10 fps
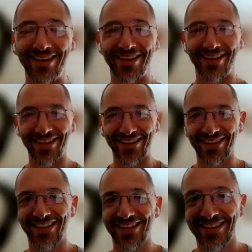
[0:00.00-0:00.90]
fun.
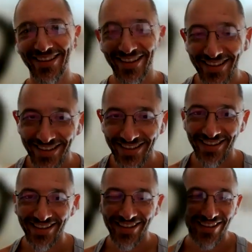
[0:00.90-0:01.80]
That was
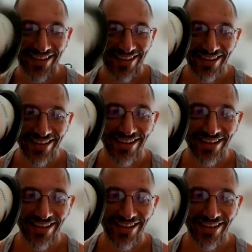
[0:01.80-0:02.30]
fun, by the way.